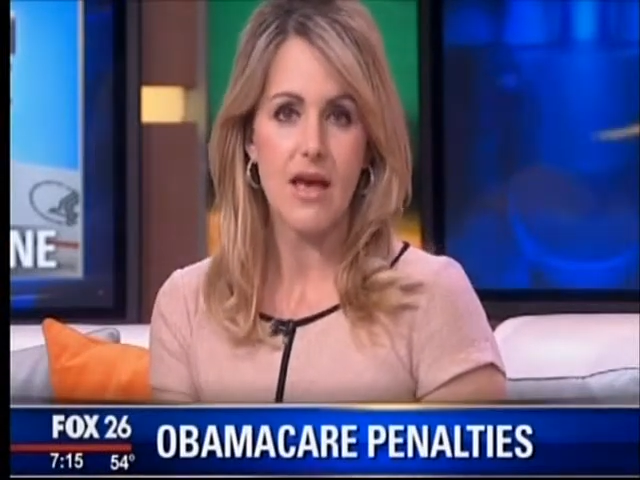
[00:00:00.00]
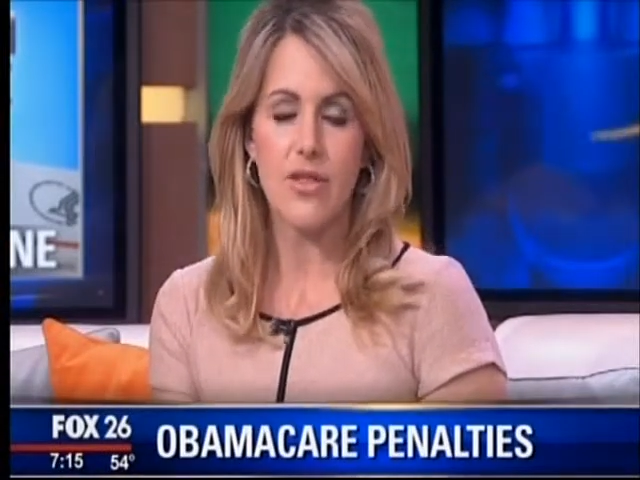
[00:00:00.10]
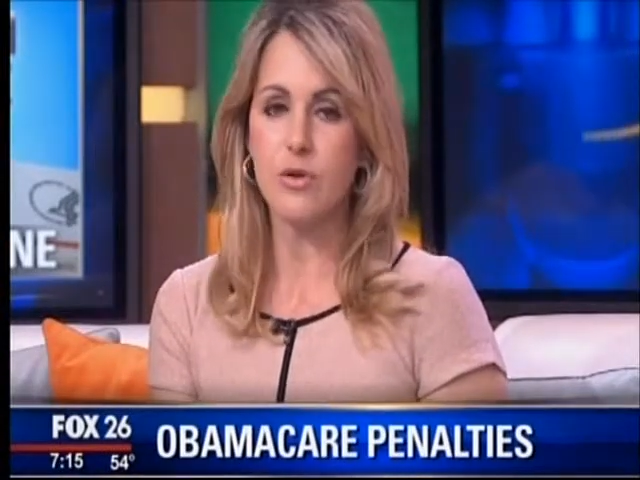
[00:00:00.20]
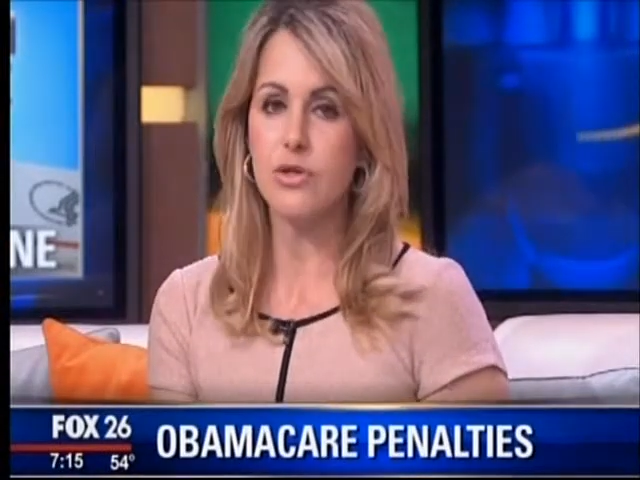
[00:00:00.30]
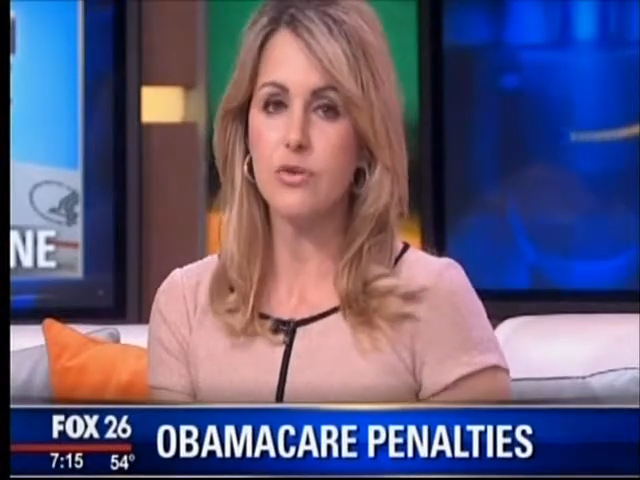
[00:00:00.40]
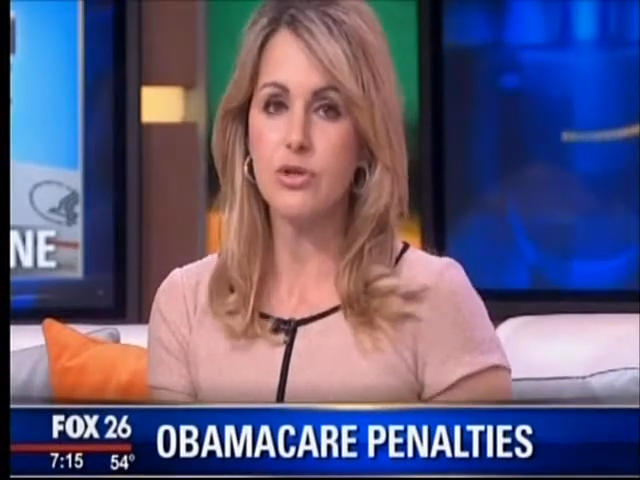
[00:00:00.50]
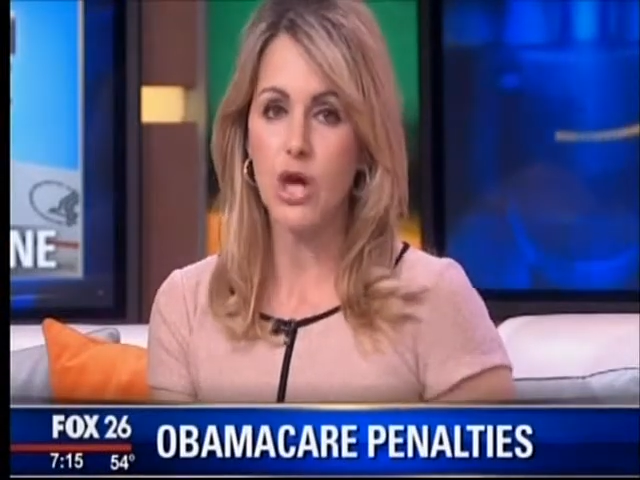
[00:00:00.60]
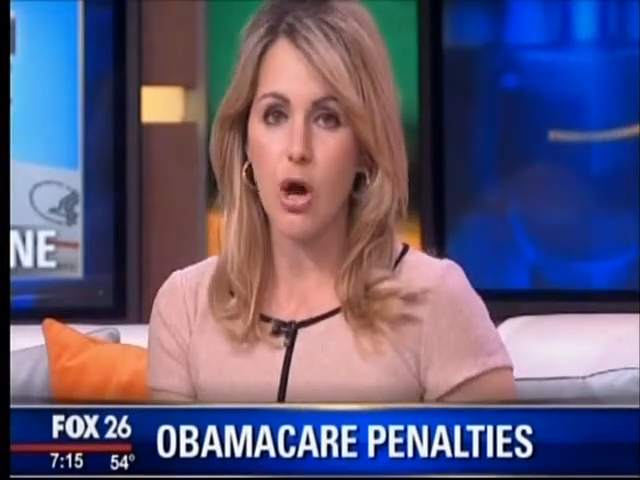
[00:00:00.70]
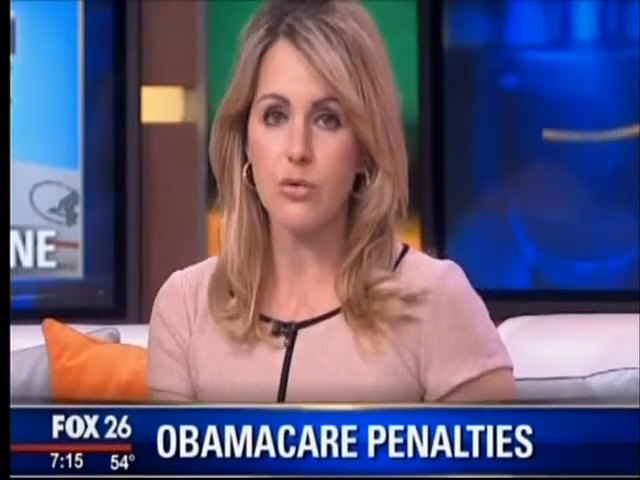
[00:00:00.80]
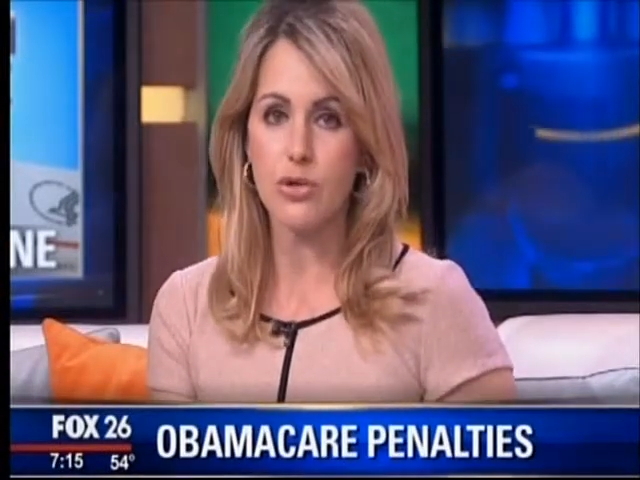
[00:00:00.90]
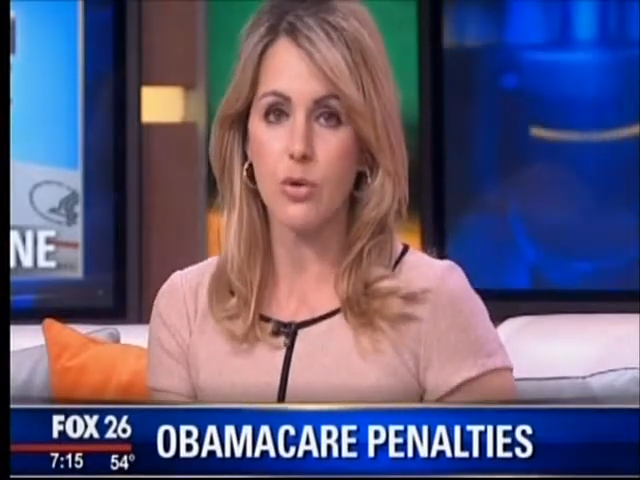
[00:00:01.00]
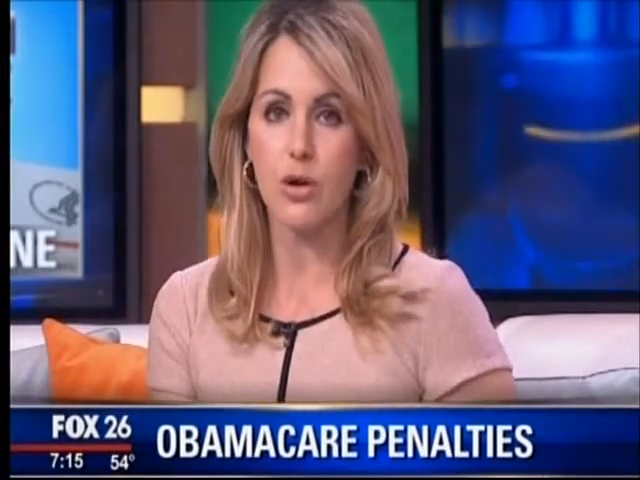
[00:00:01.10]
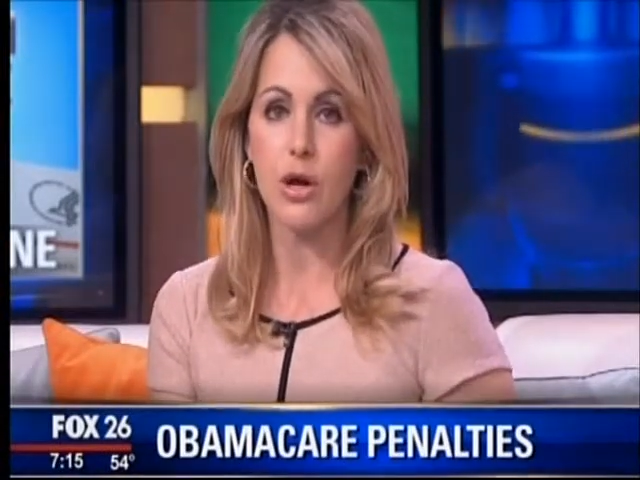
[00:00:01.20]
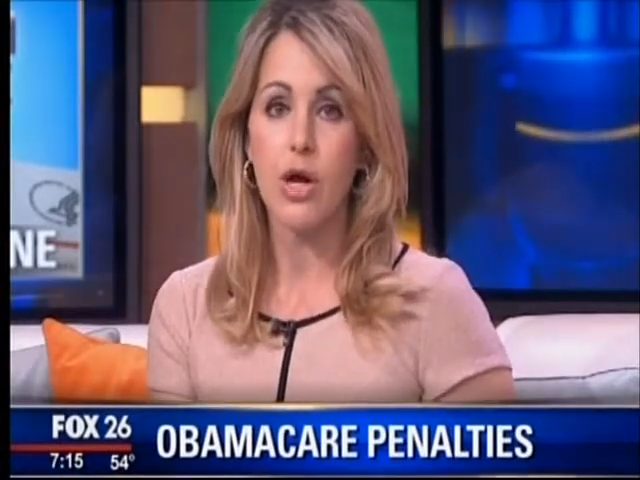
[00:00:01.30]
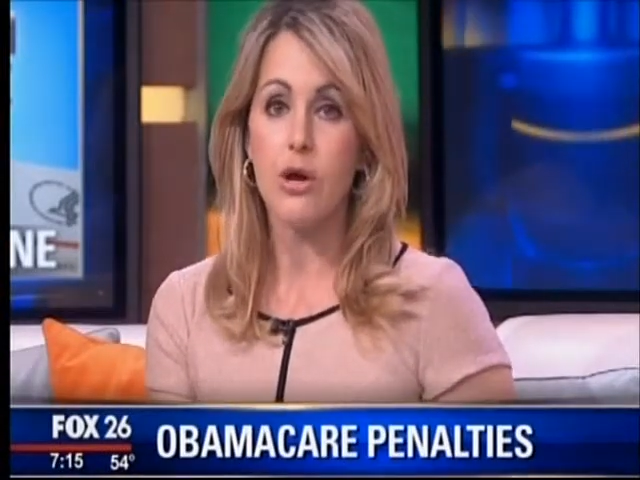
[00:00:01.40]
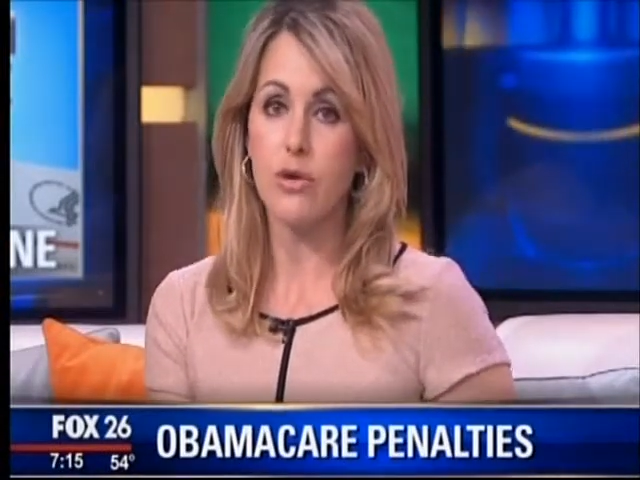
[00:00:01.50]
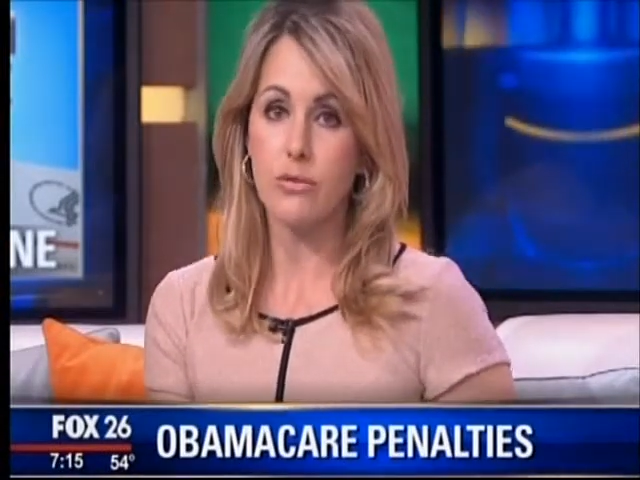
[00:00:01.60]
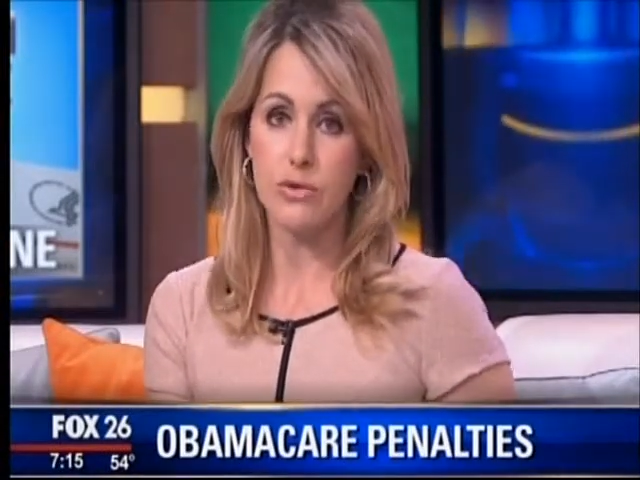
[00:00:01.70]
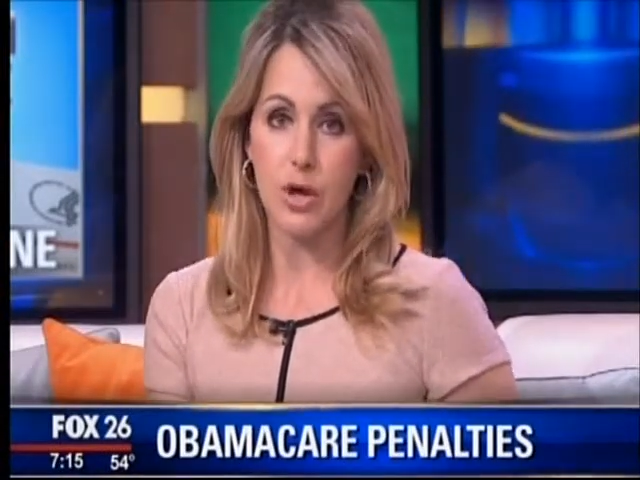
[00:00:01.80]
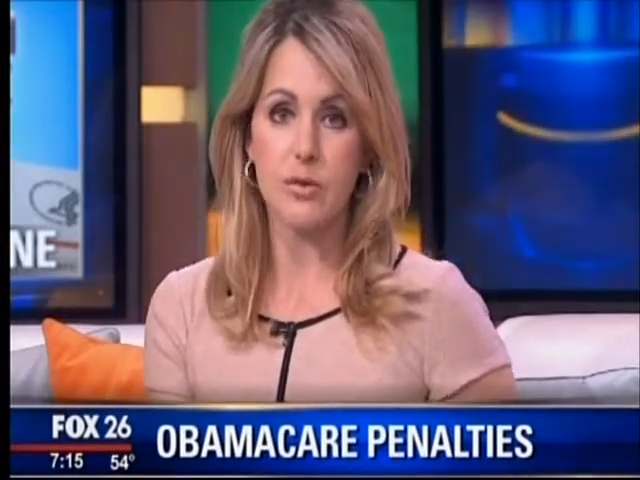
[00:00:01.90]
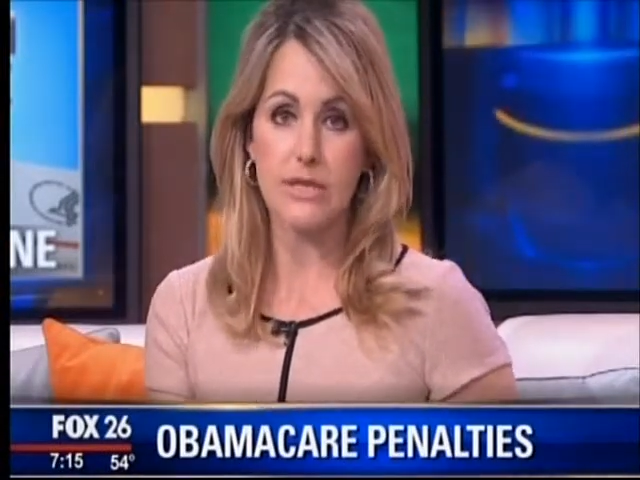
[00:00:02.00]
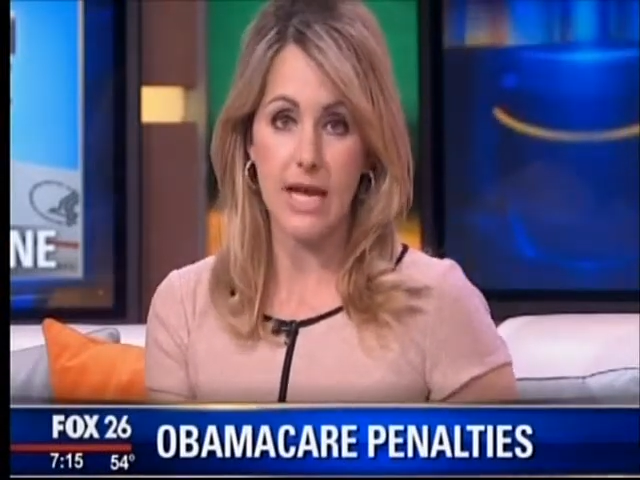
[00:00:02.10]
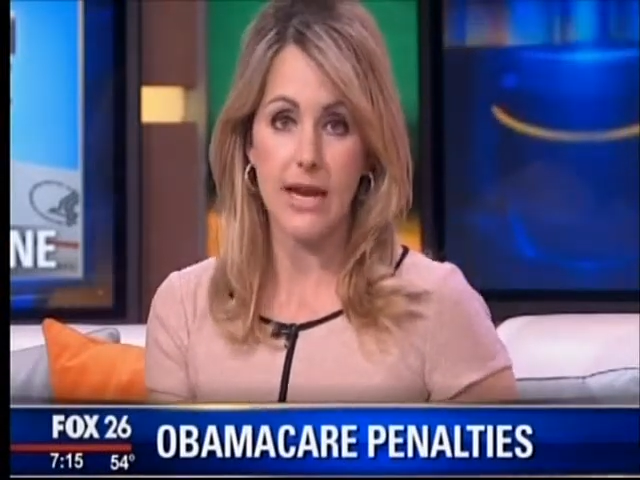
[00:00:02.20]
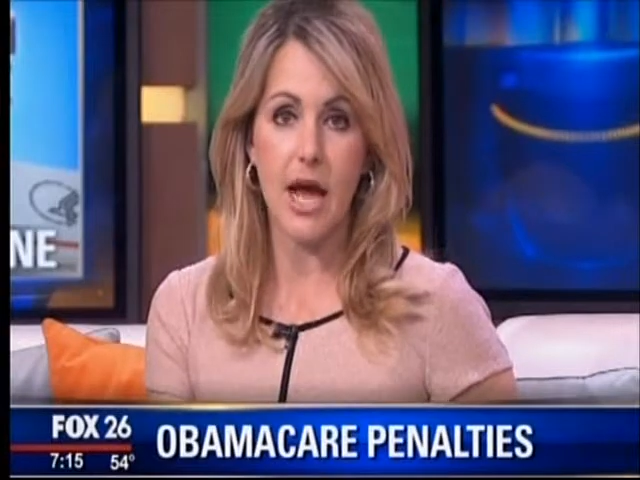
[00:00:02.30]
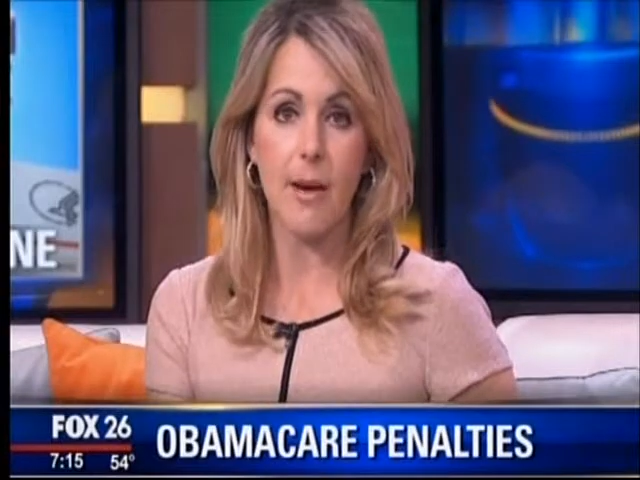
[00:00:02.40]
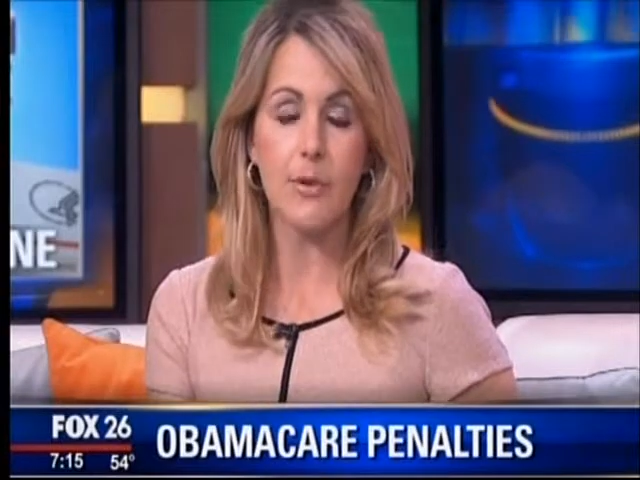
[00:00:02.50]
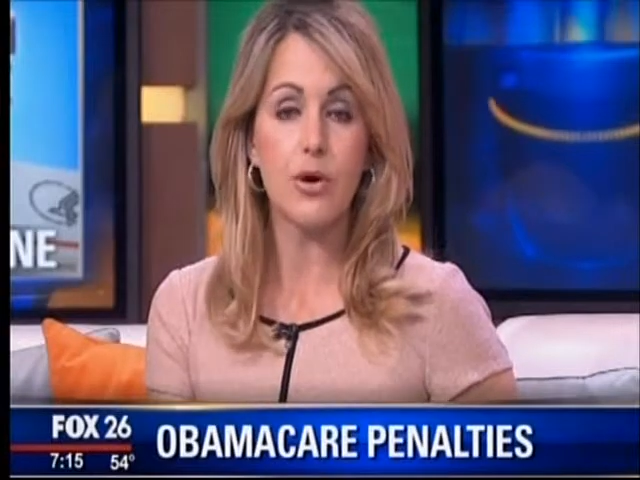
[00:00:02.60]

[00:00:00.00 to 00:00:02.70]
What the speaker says: Those who don't or who don't sign up